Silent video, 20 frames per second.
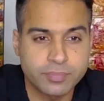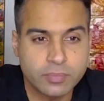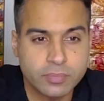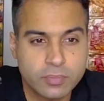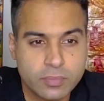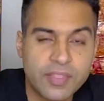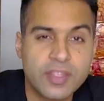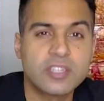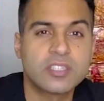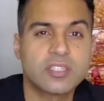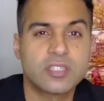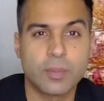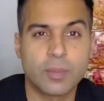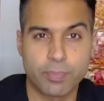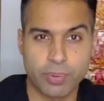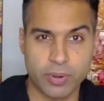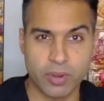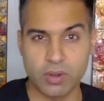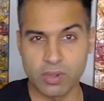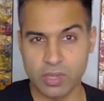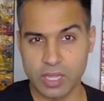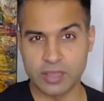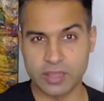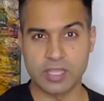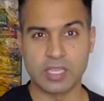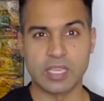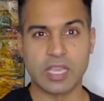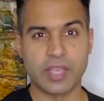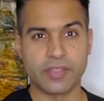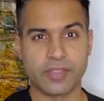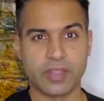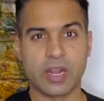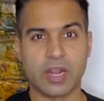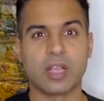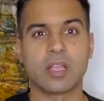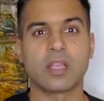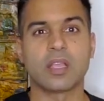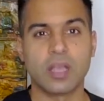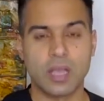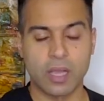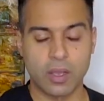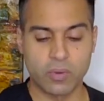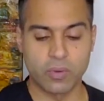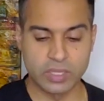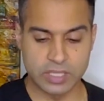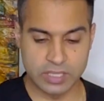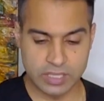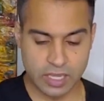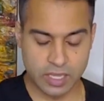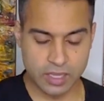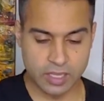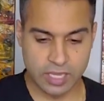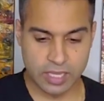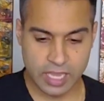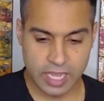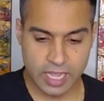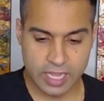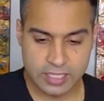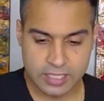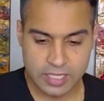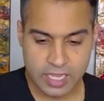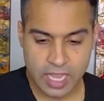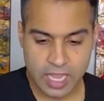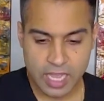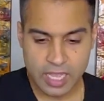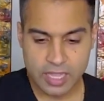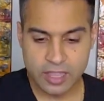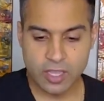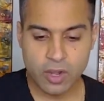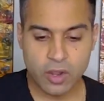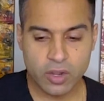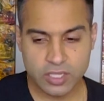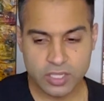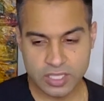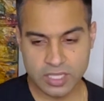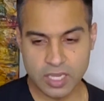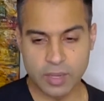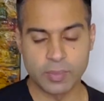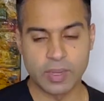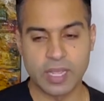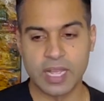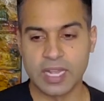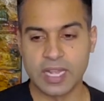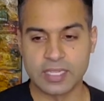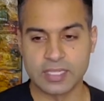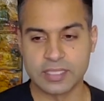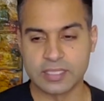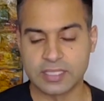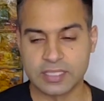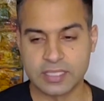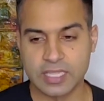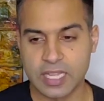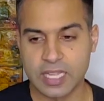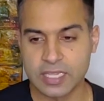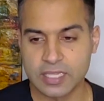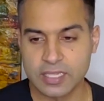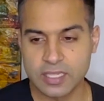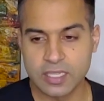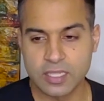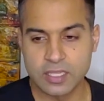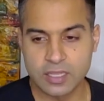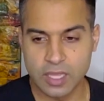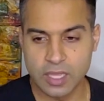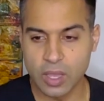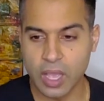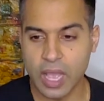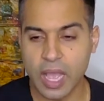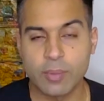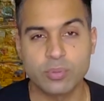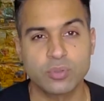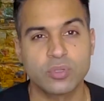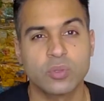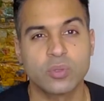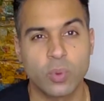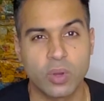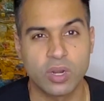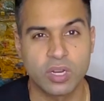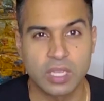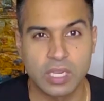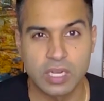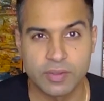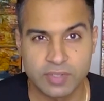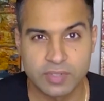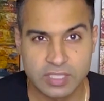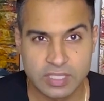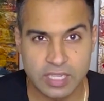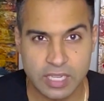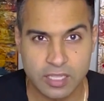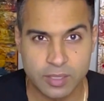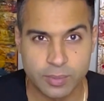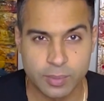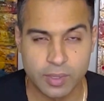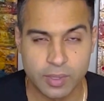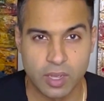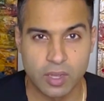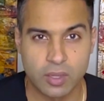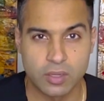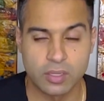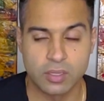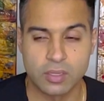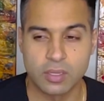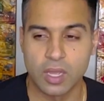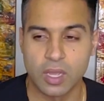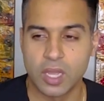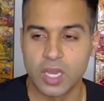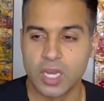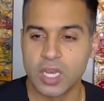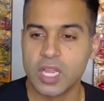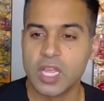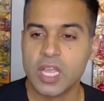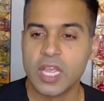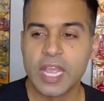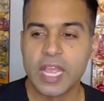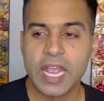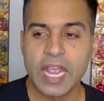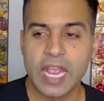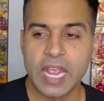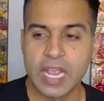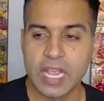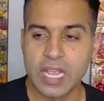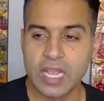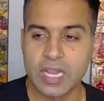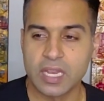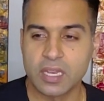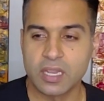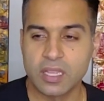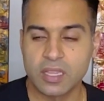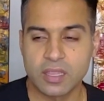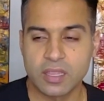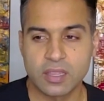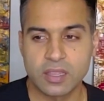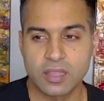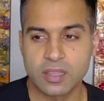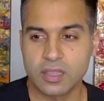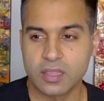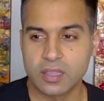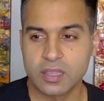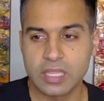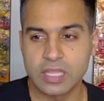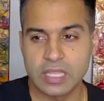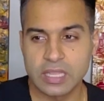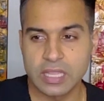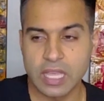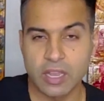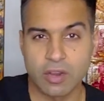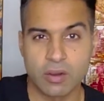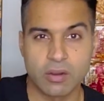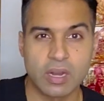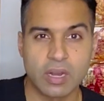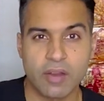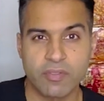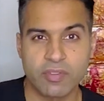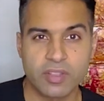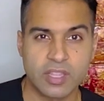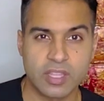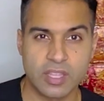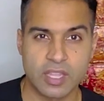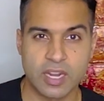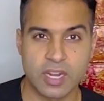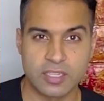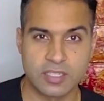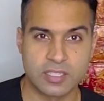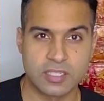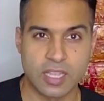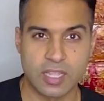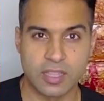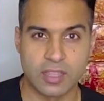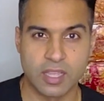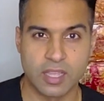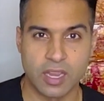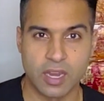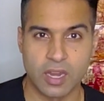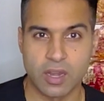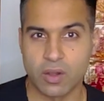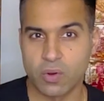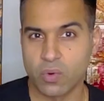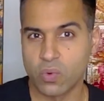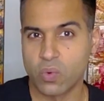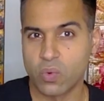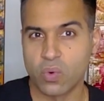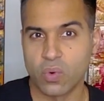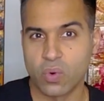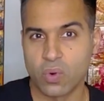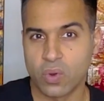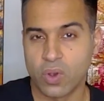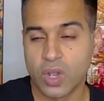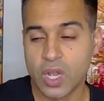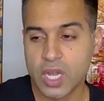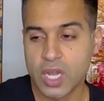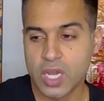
And this is the pearl at the end that I always tell the guys. There are some guys that they absolutely want to get a vasectomy done, and they heard everything that I said there, or